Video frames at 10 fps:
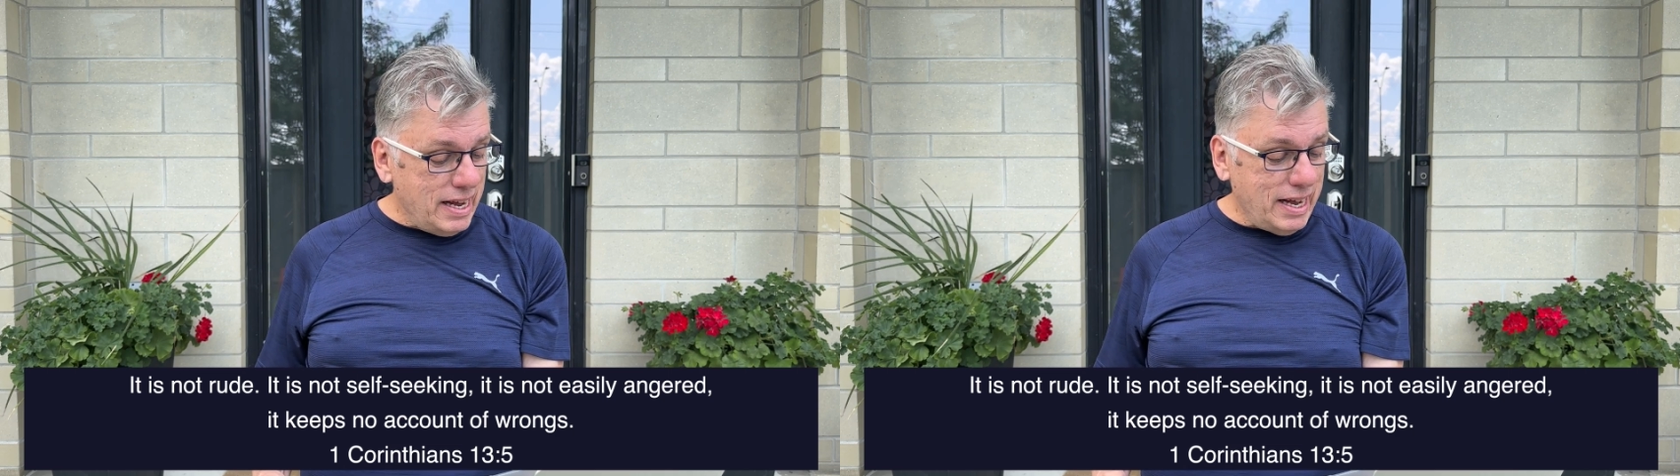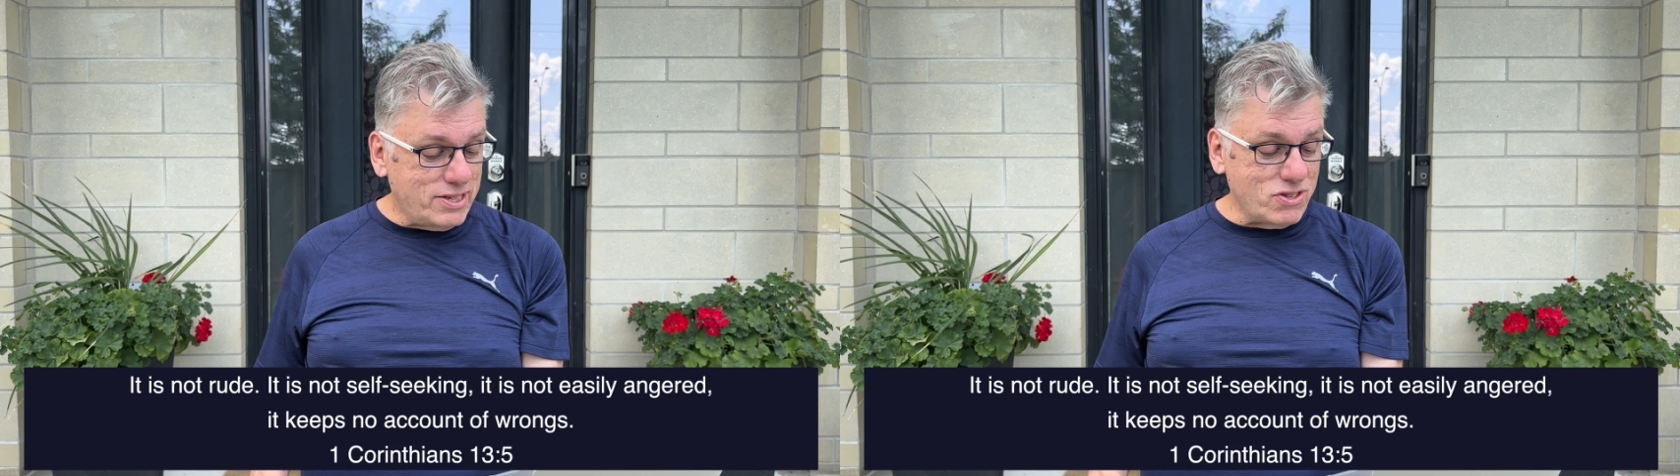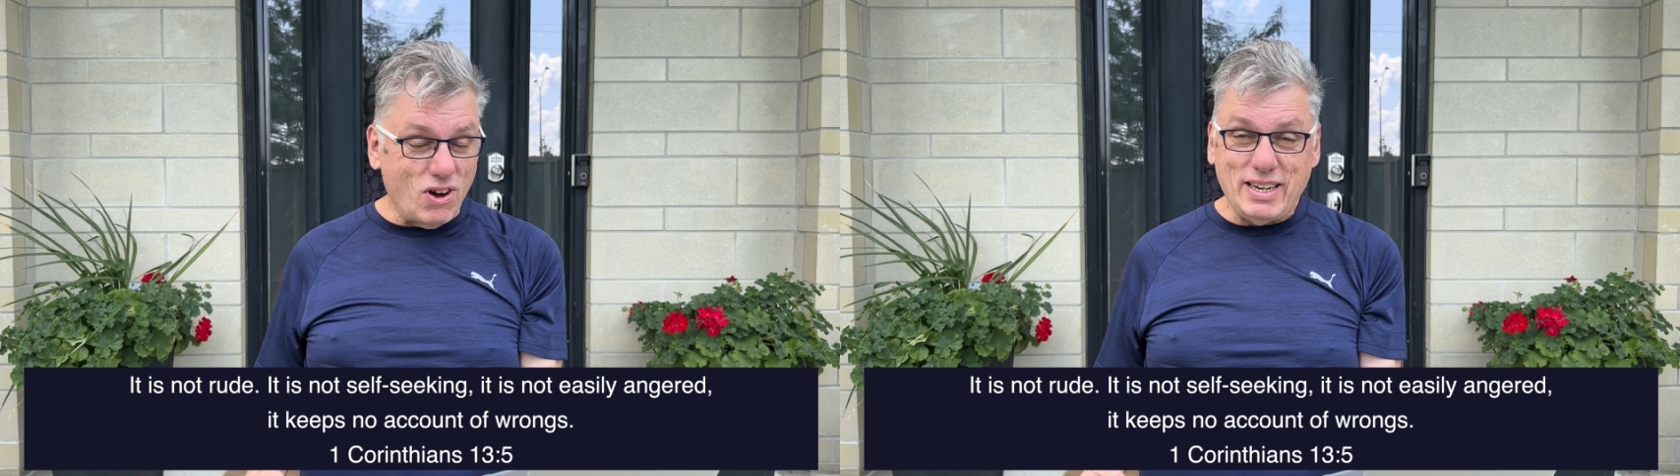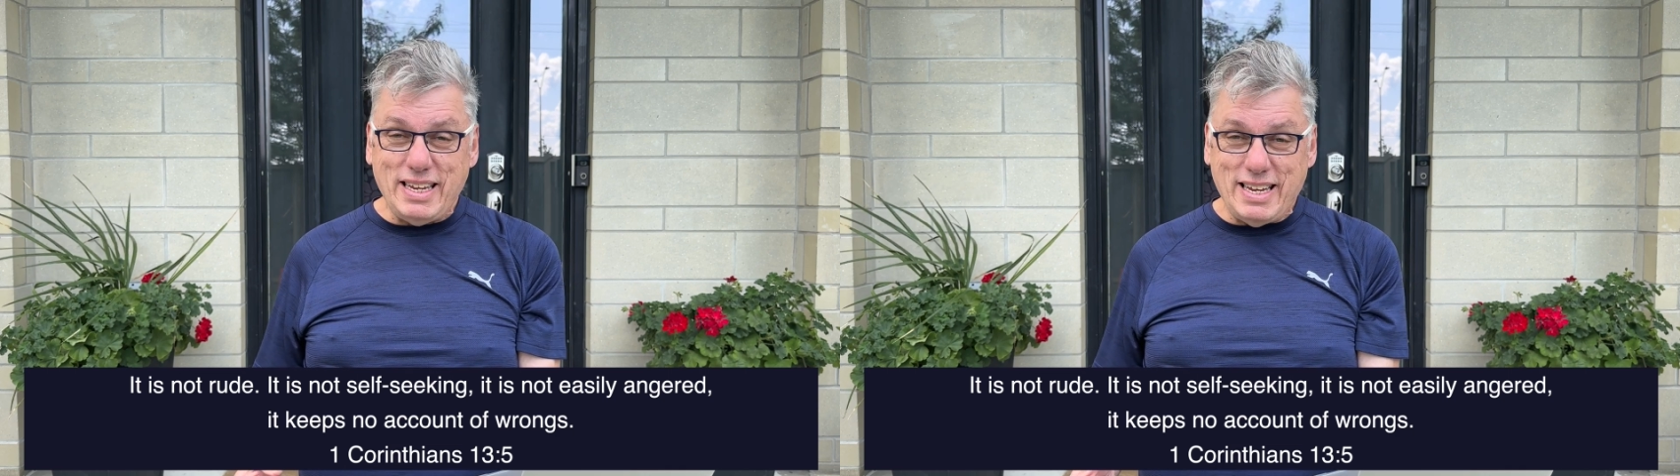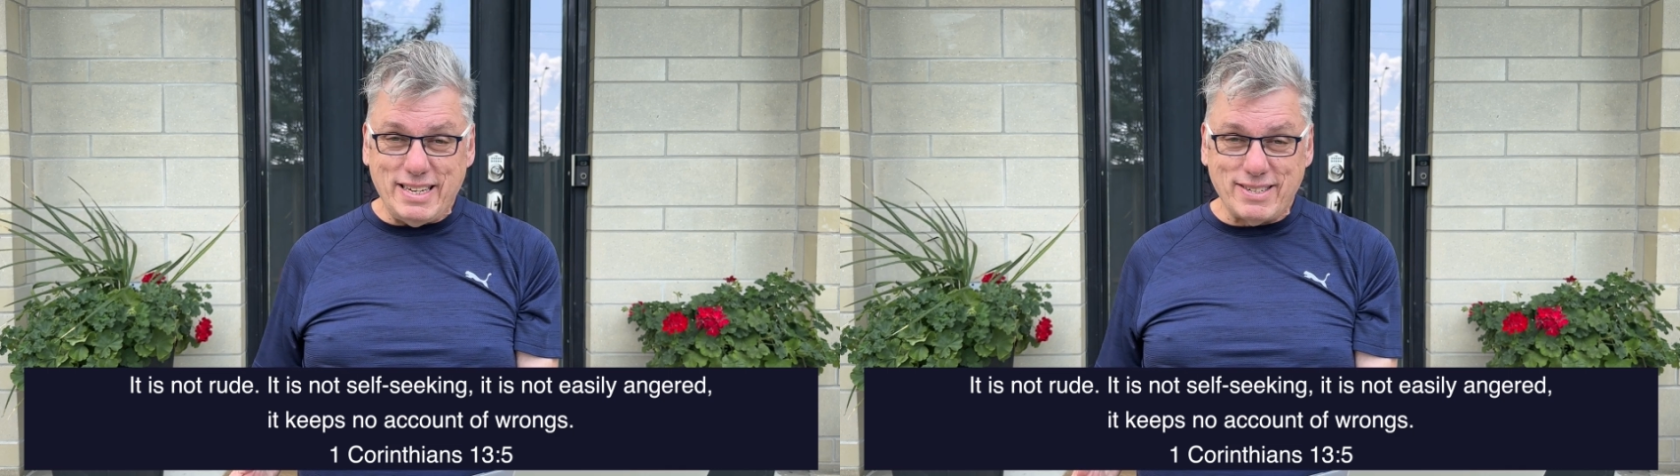it's not
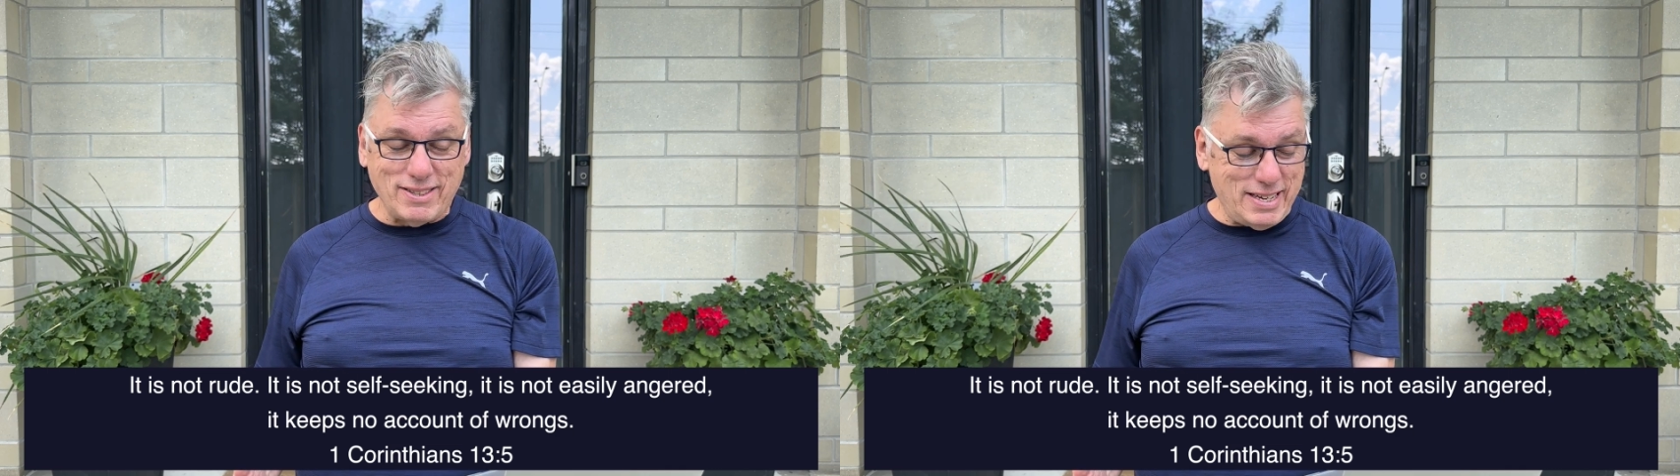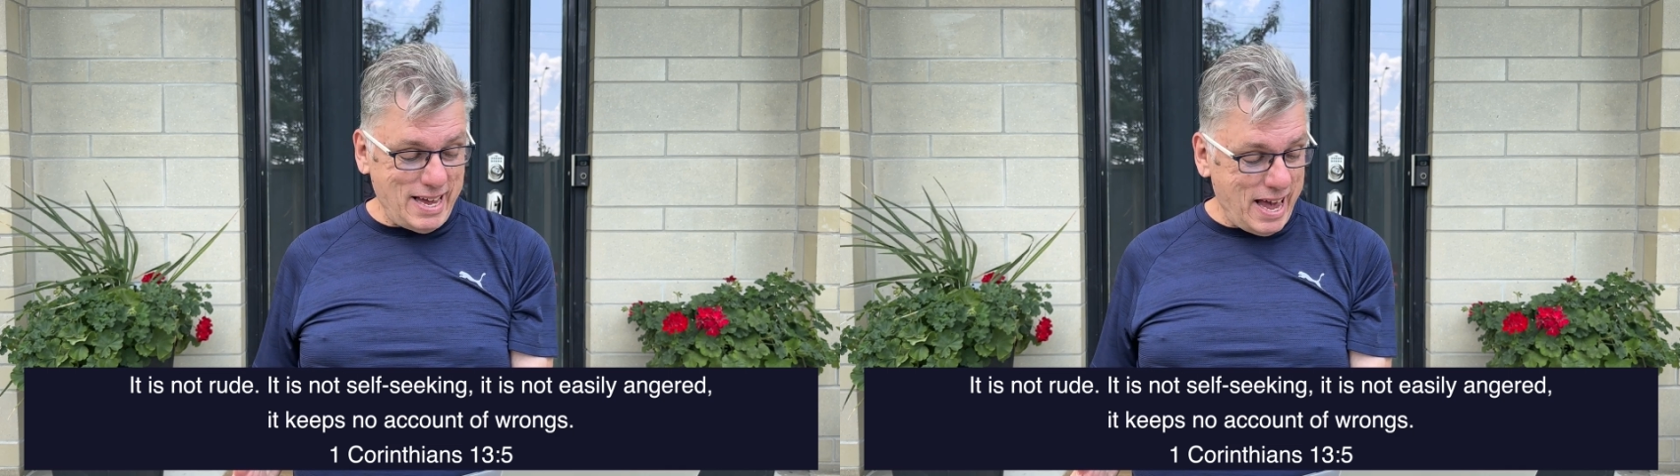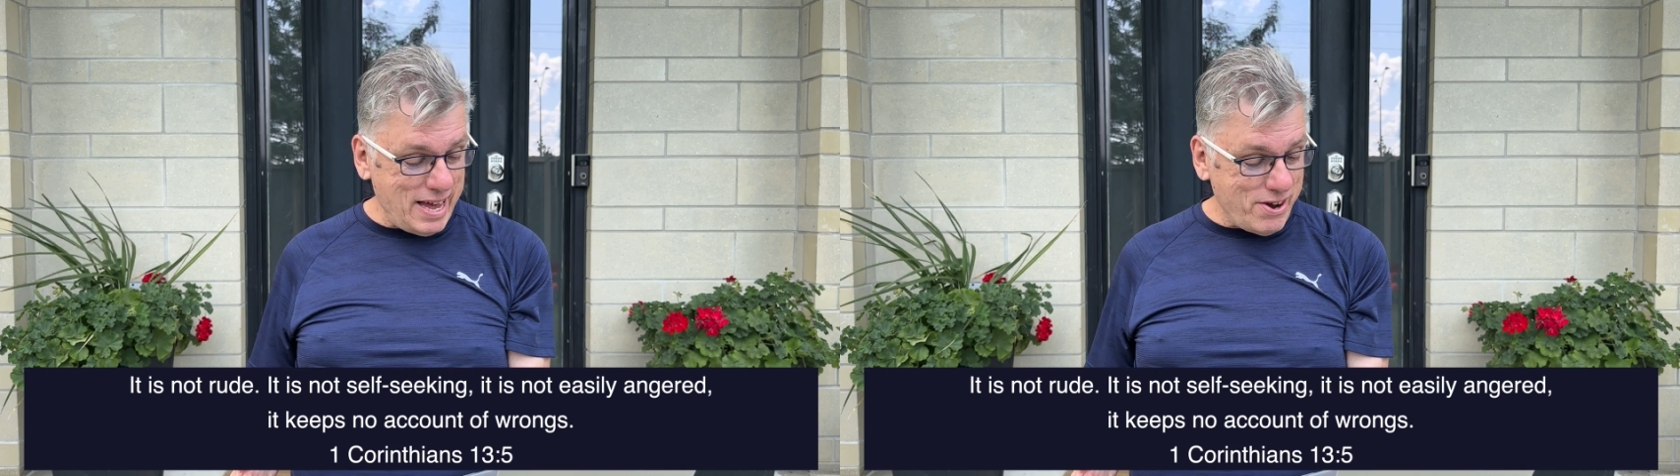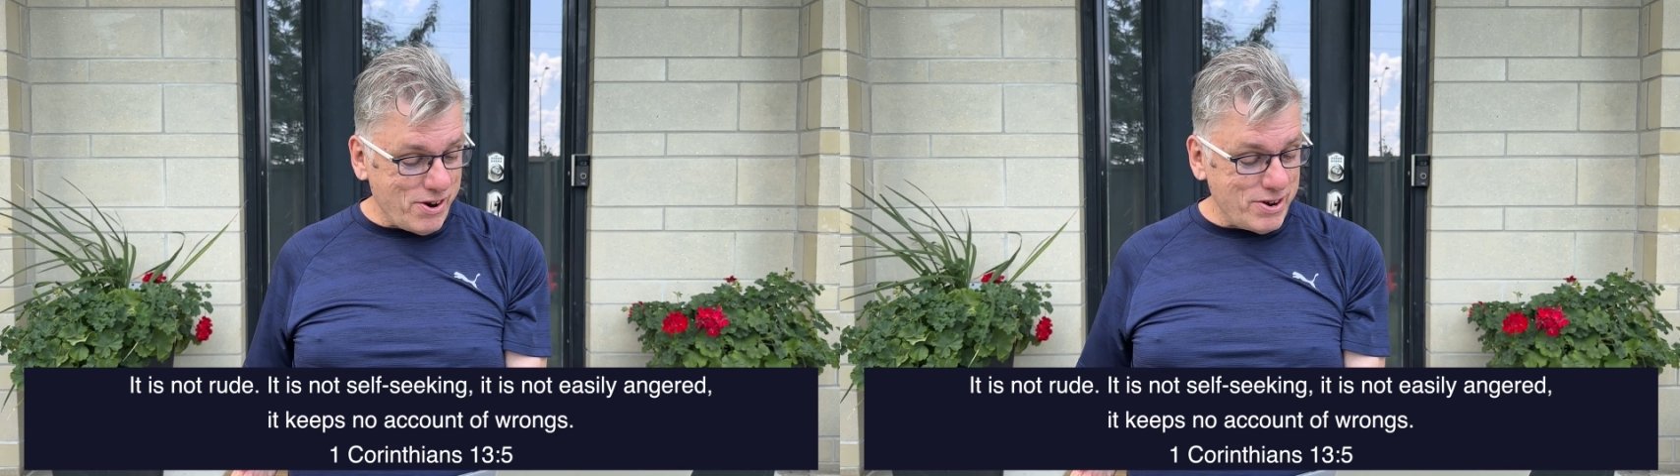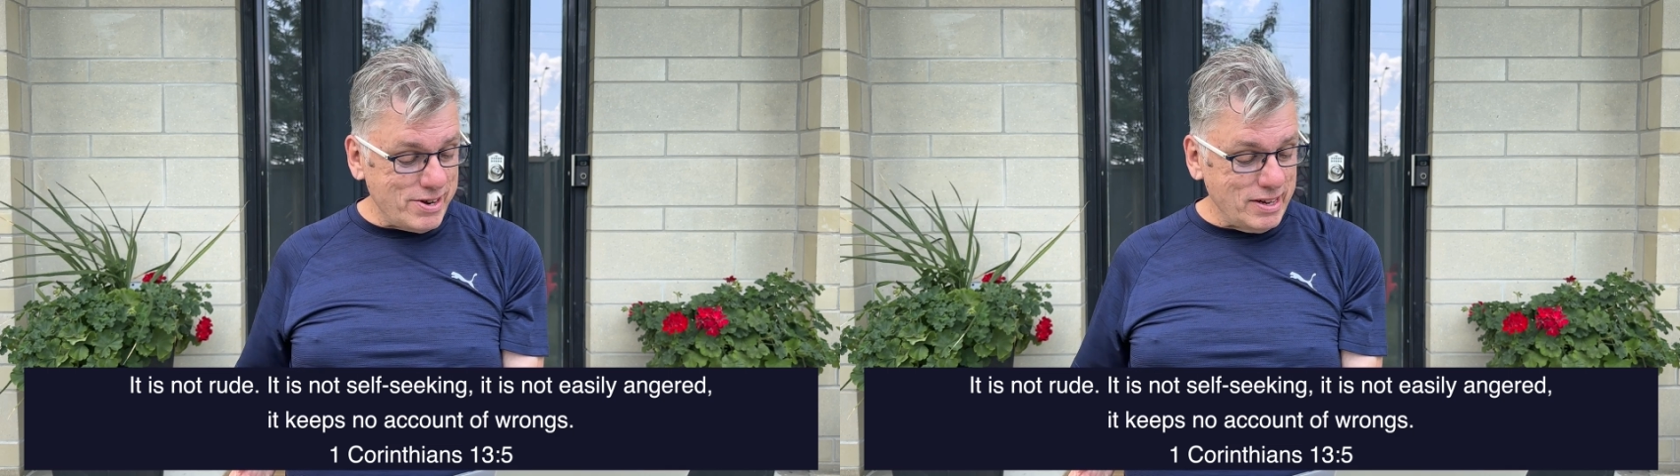easily
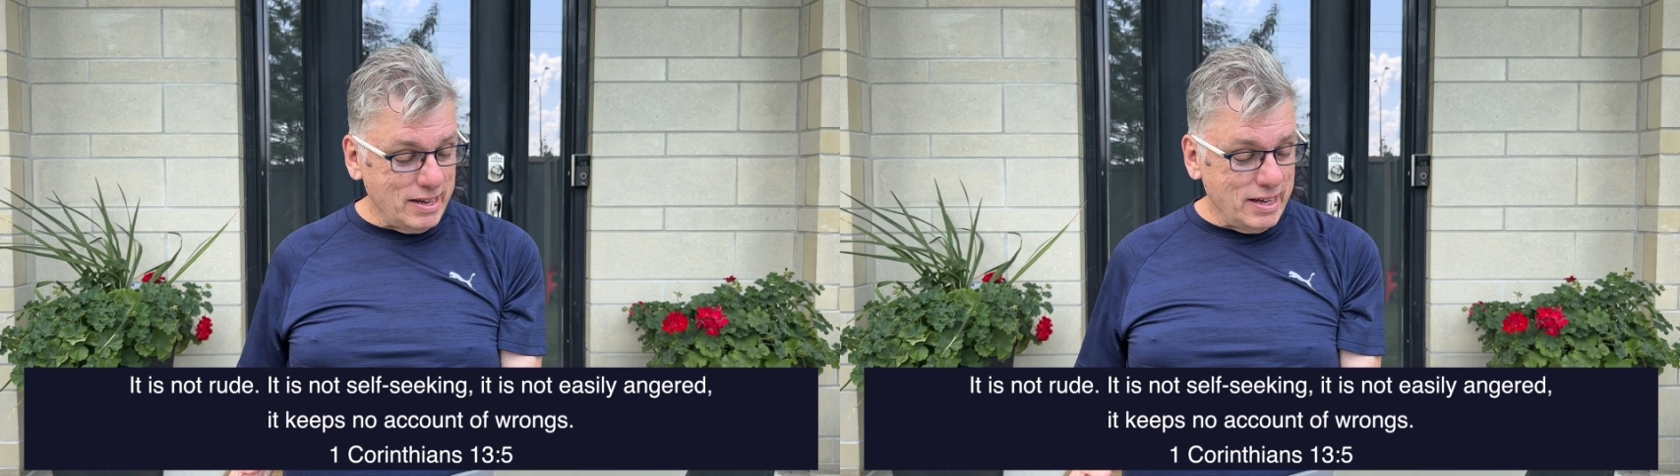angered,